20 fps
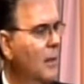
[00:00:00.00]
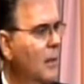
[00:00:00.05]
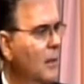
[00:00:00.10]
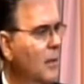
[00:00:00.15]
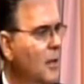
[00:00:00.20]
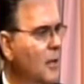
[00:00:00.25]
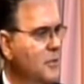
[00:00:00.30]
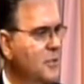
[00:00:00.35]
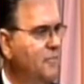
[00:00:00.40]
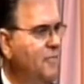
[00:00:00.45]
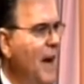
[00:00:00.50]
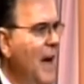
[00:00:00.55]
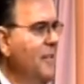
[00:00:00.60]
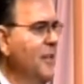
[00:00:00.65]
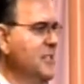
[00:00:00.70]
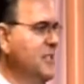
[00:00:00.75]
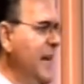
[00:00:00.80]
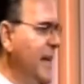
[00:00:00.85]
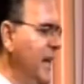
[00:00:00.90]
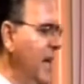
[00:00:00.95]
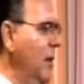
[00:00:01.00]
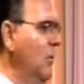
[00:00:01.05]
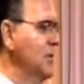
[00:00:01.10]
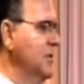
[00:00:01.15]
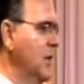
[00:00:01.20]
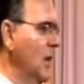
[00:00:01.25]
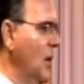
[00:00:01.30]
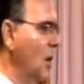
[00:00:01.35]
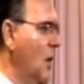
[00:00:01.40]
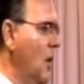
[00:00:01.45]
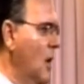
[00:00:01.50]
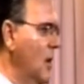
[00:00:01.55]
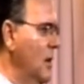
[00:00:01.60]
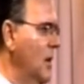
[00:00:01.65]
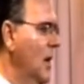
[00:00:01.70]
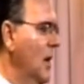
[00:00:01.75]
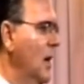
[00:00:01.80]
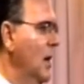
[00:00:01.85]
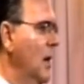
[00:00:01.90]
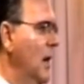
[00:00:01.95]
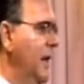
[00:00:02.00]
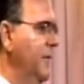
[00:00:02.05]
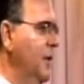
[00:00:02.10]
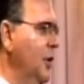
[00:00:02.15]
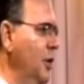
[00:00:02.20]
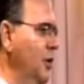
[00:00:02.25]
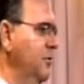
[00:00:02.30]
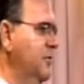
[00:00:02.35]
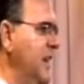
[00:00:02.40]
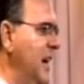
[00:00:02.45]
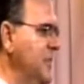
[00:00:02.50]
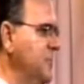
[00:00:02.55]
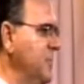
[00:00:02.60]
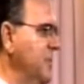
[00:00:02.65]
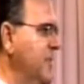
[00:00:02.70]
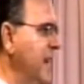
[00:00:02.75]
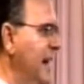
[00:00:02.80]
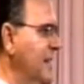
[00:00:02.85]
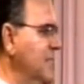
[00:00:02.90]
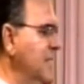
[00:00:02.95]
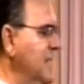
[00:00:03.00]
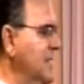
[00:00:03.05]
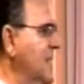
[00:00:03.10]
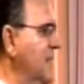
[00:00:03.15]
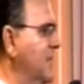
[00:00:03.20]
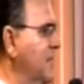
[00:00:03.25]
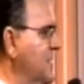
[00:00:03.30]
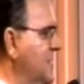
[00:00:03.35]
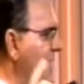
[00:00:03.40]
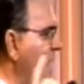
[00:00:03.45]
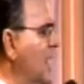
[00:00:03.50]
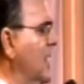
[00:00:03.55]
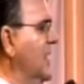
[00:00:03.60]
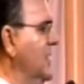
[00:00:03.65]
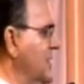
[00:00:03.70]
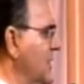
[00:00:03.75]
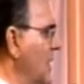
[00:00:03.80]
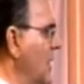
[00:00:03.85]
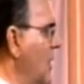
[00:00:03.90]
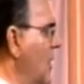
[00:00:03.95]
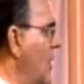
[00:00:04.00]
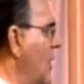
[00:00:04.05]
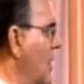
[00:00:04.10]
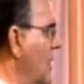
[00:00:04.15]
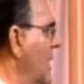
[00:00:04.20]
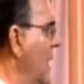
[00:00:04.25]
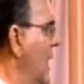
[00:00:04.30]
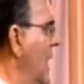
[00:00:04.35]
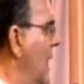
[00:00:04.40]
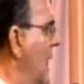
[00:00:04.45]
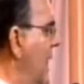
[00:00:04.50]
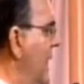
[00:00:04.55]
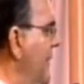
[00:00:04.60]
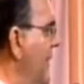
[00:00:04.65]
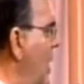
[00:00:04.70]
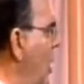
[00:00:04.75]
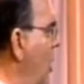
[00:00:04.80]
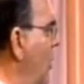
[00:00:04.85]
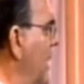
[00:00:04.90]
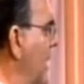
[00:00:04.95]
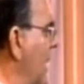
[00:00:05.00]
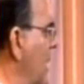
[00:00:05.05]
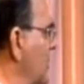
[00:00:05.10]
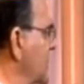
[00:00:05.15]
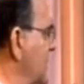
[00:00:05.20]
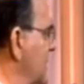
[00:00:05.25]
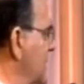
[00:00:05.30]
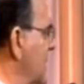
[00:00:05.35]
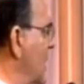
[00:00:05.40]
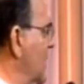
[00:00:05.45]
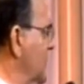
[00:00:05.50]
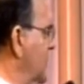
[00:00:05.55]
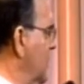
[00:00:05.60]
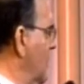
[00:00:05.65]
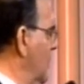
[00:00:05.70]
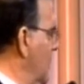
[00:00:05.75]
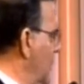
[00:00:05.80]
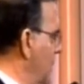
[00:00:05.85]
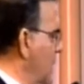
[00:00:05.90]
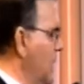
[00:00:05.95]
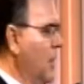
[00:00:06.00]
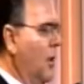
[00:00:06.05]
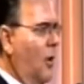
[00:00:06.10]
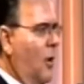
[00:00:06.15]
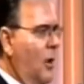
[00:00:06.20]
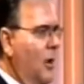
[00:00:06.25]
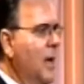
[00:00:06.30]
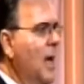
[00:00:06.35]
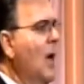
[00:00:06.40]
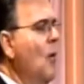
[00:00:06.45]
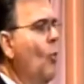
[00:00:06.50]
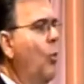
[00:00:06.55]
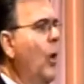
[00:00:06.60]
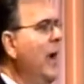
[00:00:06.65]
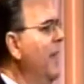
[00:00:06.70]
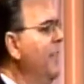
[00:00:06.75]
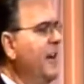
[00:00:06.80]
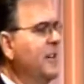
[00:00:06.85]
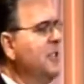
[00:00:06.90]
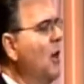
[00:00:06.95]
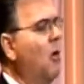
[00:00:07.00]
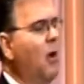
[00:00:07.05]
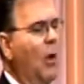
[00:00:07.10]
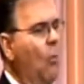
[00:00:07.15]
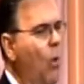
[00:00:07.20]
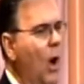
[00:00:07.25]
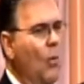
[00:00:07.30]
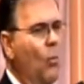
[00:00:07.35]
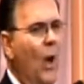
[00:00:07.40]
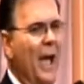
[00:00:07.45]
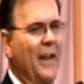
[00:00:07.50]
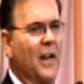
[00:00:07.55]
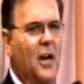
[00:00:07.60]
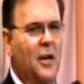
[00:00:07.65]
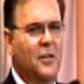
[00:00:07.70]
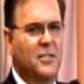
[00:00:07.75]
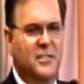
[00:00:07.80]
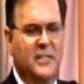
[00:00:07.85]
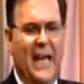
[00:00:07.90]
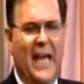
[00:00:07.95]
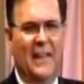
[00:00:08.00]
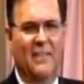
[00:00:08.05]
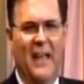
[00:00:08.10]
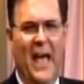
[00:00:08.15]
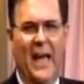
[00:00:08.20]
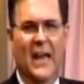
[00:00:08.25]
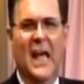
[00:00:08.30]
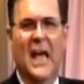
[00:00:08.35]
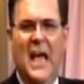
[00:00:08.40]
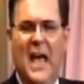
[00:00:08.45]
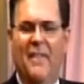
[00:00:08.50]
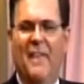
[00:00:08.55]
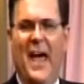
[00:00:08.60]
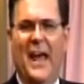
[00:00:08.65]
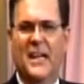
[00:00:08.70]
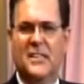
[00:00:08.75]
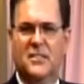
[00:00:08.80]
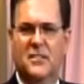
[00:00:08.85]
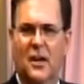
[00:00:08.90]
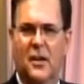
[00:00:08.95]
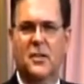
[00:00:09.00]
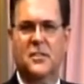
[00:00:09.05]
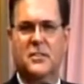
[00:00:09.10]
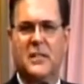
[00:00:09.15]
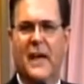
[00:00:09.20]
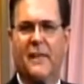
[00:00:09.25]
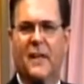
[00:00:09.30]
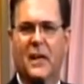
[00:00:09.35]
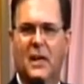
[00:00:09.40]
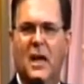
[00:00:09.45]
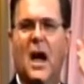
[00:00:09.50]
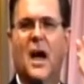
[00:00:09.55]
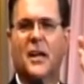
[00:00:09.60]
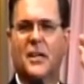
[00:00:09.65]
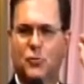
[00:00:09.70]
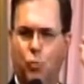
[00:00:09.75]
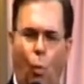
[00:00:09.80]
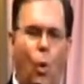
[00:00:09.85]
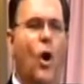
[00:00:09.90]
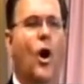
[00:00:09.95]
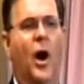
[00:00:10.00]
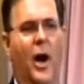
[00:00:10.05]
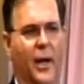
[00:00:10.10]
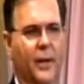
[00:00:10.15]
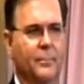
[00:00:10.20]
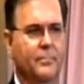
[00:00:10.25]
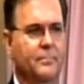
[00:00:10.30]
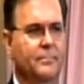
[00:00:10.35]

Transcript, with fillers: Because the Father said He was the Lord, and the New Testament tells us that the Son is the Lord, and the Holy Ghost is also the Lord. We, there's only one way to understand that, and that is to understand that God is one.